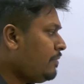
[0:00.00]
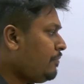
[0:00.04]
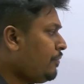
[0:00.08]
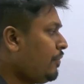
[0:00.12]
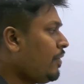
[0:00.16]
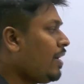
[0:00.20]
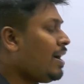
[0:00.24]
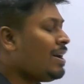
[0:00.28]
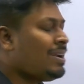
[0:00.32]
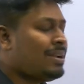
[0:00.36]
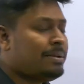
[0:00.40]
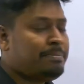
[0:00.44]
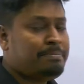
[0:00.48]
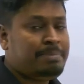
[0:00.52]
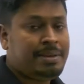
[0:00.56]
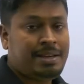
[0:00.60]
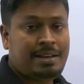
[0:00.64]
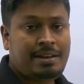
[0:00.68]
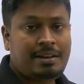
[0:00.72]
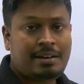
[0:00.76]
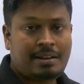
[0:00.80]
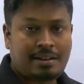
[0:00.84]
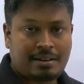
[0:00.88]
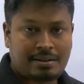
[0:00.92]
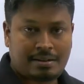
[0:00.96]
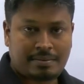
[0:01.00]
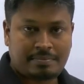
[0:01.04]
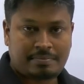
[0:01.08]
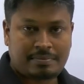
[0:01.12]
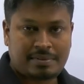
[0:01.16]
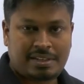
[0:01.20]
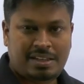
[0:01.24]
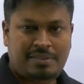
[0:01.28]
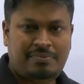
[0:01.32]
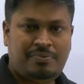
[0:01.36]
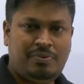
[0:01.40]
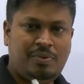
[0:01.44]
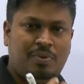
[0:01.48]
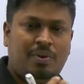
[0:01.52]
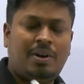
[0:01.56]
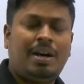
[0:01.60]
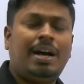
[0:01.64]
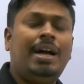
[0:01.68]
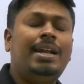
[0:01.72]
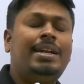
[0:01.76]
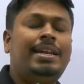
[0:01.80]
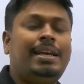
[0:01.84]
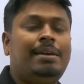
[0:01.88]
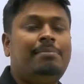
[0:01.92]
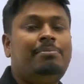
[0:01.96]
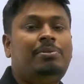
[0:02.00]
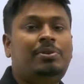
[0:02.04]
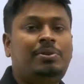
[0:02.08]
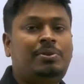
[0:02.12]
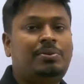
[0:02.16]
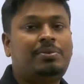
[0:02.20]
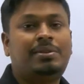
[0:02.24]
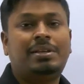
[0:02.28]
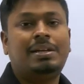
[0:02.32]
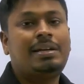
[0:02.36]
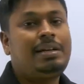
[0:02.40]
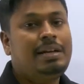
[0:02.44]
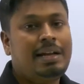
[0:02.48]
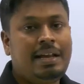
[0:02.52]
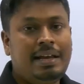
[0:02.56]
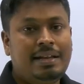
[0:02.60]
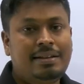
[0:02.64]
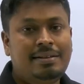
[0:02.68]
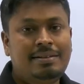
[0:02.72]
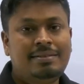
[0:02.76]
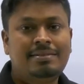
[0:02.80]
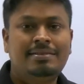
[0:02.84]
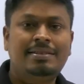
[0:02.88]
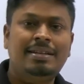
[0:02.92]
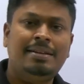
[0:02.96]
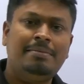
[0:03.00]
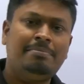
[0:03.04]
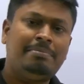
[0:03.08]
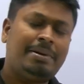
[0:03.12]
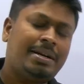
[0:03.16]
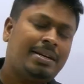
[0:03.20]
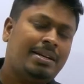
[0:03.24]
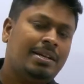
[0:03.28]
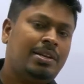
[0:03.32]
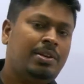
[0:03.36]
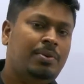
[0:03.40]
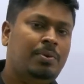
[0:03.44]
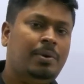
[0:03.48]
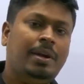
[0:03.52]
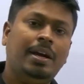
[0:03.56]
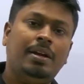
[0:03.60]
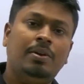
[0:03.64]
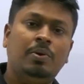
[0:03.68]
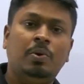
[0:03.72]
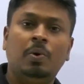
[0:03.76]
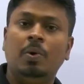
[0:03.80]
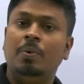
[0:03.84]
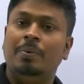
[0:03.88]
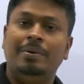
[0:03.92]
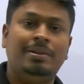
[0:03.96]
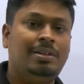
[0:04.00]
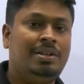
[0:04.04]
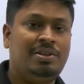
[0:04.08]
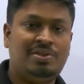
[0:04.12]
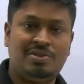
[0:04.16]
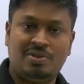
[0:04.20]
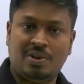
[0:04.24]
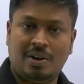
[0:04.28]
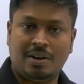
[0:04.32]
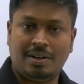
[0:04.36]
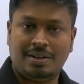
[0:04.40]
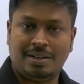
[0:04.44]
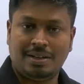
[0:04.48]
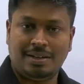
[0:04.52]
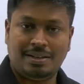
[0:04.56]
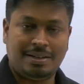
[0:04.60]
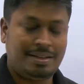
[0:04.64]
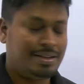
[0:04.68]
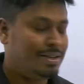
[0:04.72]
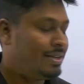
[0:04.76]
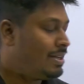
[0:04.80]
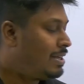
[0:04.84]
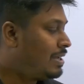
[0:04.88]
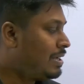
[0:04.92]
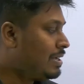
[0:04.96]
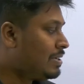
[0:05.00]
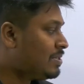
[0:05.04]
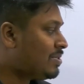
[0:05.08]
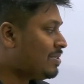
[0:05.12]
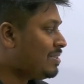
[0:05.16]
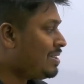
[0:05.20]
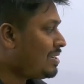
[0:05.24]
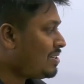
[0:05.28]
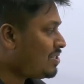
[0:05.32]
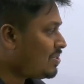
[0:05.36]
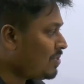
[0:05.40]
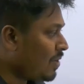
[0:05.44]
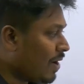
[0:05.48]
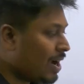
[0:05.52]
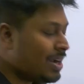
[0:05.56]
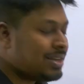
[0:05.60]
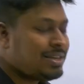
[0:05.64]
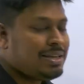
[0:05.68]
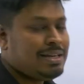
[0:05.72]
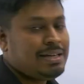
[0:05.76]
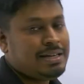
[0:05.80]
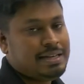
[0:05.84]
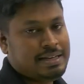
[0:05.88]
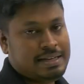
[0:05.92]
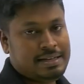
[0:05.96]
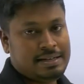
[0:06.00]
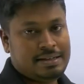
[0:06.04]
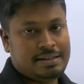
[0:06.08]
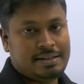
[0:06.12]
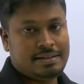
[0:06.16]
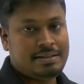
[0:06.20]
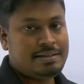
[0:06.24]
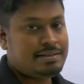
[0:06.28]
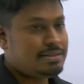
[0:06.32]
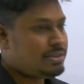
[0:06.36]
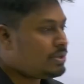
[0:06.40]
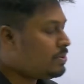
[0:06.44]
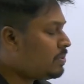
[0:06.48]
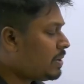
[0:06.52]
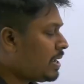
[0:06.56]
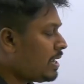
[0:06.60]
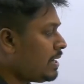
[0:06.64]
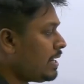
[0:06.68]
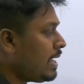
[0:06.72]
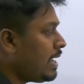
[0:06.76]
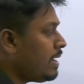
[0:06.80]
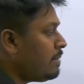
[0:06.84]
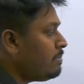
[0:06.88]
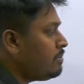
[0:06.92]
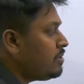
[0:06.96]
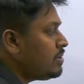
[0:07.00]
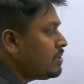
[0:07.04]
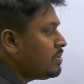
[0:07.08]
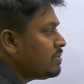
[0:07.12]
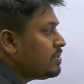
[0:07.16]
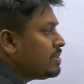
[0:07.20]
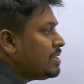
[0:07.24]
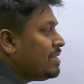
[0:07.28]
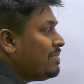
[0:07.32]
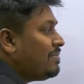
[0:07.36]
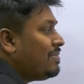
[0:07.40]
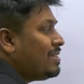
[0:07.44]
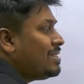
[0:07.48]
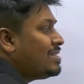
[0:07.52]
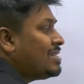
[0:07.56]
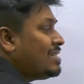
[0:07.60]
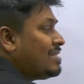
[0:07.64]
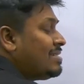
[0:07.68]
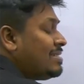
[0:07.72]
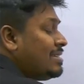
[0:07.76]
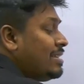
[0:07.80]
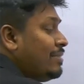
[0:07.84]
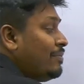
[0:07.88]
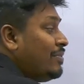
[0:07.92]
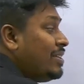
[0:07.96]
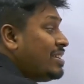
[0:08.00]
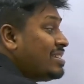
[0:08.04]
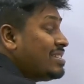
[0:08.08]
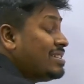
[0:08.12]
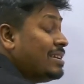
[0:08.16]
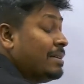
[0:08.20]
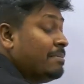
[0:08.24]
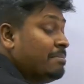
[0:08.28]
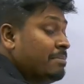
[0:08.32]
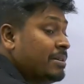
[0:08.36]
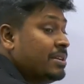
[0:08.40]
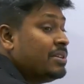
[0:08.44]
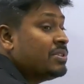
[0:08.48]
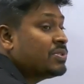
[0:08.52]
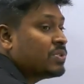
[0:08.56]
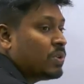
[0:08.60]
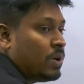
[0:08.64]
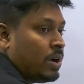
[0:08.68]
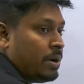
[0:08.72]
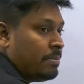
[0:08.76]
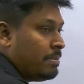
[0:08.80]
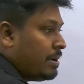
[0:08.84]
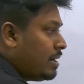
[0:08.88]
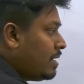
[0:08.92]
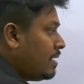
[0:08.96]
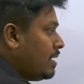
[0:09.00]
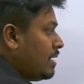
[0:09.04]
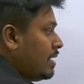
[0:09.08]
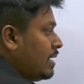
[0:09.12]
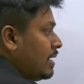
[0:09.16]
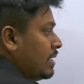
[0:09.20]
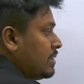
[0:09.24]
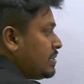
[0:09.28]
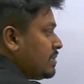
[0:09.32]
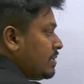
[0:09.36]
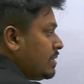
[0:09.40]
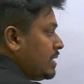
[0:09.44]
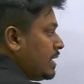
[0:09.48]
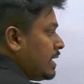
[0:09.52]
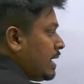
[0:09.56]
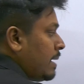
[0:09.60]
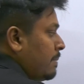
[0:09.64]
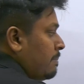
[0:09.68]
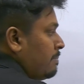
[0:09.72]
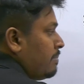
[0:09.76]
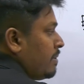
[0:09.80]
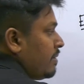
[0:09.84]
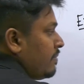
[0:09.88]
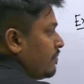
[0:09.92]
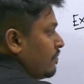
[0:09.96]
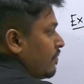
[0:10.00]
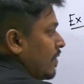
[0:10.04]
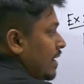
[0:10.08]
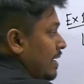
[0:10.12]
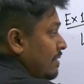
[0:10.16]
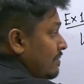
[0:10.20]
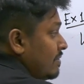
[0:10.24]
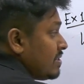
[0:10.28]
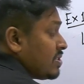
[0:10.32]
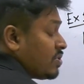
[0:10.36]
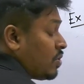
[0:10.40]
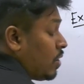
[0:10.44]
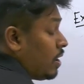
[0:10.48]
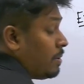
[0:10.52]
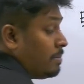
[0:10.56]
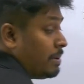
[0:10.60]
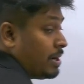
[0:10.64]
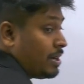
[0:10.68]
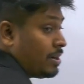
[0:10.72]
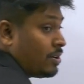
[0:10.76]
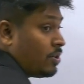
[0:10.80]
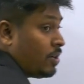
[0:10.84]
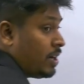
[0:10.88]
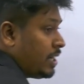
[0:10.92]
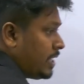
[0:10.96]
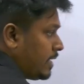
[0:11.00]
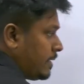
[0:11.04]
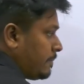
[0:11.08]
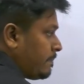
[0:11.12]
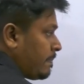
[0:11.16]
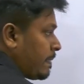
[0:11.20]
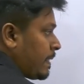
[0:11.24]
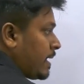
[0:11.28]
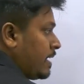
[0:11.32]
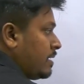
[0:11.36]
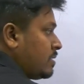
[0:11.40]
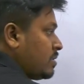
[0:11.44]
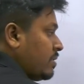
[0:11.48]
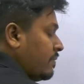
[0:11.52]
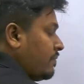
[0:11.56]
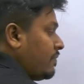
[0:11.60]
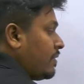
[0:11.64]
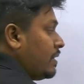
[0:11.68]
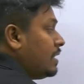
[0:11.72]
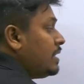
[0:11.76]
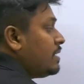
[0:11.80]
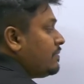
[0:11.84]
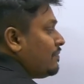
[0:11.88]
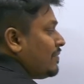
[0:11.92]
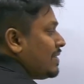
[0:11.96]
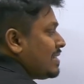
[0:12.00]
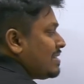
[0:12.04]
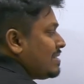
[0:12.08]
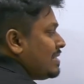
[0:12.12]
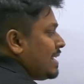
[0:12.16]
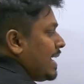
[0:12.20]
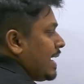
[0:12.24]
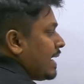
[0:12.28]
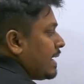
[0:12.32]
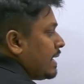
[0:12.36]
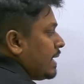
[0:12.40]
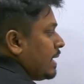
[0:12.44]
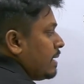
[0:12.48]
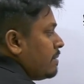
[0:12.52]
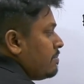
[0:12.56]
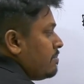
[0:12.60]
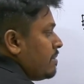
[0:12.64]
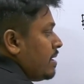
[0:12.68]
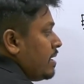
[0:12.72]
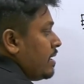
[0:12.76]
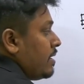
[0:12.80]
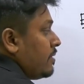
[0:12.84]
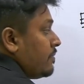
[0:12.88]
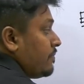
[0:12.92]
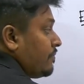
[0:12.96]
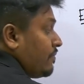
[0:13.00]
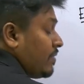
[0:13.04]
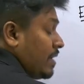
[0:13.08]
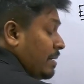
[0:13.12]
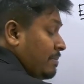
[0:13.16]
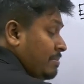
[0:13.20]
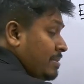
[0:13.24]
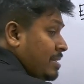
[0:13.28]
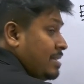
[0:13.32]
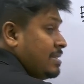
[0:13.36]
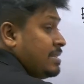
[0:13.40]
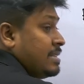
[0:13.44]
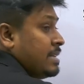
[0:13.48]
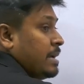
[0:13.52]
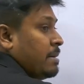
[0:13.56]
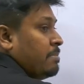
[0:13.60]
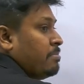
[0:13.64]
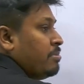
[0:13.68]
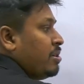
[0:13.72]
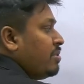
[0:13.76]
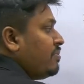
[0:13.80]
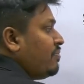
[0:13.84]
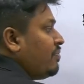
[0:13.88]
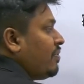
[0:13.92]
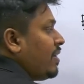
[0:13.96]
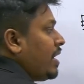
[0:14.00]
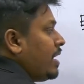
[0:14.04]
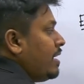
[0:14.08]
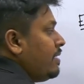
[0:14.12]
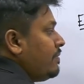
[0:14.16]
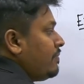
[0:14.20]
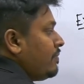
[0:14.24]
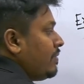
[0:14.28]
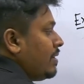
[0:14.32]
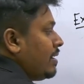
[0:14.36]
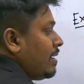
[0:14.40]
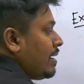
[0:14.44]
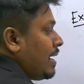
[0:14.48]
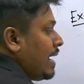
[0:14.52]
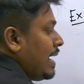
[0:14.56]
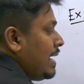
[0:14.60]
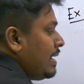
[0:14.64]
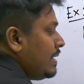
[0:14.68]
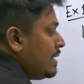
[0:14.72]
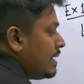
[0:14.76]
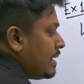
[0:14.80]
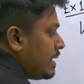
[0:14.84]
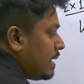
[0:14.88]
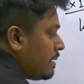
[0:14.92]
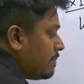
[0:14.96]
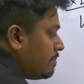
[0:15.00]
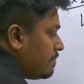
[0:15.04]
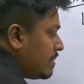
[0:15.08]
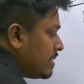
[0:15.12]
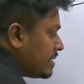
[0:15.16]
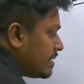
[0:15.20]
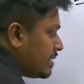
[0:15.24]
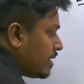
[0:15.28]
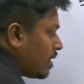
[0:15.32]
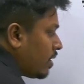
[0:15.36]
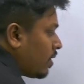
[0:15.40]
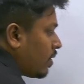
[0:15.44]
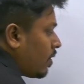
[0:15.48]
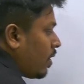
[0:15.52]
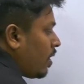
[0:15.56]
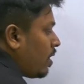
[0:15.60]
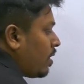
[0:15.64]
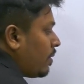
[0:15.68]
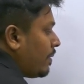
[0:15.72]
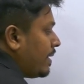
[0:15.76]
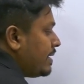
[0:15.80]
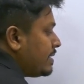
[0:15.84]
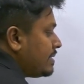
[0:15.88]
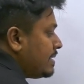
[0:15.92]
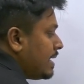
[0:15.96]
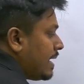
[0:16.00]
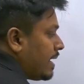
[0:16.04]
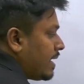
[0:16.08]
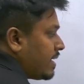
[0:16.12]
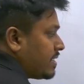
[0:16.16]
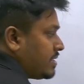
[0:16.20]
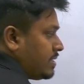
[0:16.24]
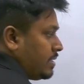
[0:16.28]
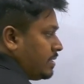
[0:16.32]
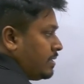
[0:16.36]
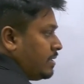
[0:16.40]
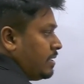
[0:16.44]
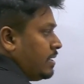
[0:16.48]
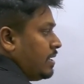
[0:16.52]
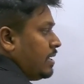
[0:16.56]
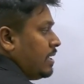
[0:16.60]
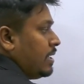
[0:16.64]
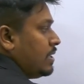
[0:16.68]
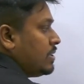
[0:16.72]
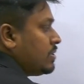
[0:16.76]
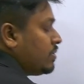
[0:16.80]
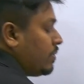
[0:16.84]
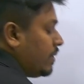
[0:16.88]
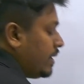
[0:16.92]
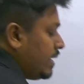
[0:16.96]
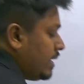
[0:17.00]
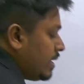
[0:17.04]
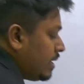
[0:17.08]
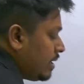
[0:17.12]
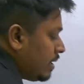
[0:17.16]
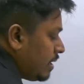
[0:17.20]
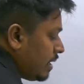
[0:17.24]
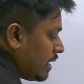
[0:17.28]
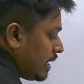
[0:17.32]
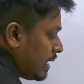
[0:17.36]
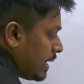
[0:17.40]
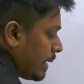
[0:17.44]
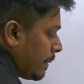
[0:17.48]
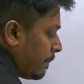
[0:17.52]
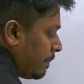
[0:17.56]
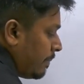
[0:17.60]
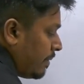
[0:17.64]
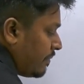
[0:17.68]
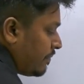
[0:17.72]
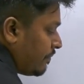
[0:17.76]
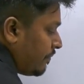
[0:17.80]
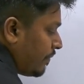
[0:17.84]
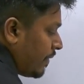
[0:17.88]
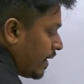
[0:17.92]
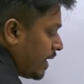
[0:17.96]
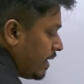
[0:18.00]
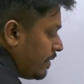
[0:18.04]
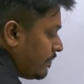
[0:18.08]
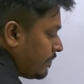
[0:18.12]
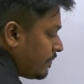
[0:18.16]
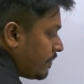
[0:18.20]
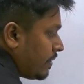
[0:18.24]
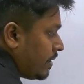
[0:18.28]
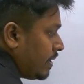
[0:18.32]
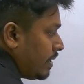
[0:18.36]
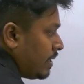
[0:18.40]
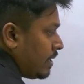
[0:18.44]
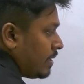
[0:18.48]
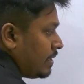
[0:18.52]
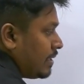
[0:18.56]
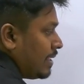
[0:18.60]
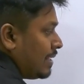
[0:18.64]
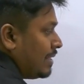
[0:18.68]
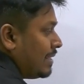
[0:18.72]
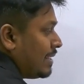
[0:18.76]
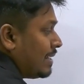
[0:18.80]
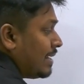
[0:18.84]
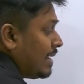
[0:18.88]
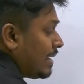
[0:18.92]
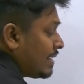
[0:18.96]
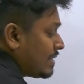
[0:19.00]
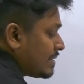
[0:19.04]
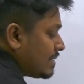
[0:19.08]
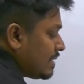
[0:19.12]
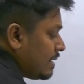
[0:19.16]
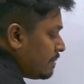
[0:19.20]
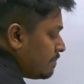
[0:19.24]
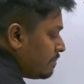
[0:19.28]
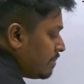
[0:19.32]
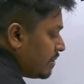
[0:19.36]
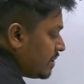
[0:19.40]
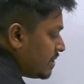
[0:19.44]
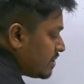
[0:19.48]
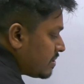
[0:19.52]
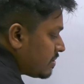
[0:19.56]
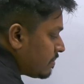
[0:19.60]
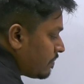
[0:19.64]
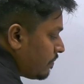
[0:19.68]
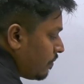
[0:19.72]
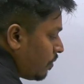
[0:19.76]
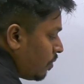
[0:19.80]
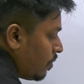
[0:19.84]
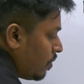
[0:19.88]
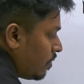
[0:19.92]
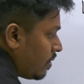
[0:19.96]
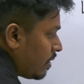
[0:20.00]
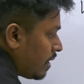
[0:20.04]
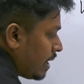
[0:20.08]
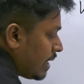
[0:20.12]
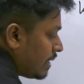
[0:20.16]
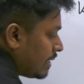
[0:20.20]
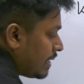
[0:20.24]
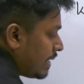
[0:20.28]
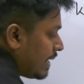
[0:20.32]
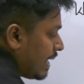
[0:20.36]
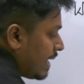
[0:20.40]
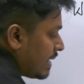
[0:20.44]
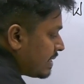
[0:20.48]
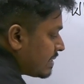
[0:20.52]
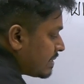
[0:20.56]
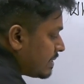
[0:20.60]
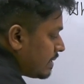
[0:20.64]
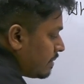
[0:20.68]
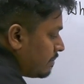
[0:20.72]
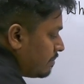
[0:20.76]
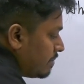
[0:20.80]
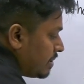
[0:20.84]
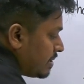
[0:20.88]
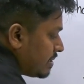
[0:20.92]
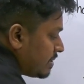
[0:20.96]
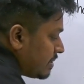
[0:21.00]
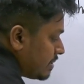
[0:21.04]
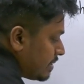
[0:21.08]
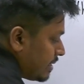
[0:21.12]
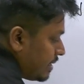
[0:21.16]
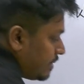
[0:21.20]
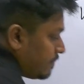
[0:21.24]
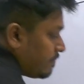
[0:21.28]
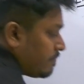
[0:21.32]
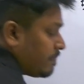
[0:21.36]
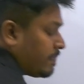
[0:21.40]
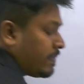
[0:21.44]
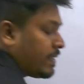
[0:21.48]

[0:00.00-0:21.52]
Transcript: if you are a beginner, if you can't able to think like this, then better you can go with the shortcut. So the shortcut here is, you can able to see, just see which number is common. So the number 5 is common. Got it? So from the first diagram, from this number 5, write the numbers in a clockwise direction. So here number 5, then the next number is 4 and the next number is 3.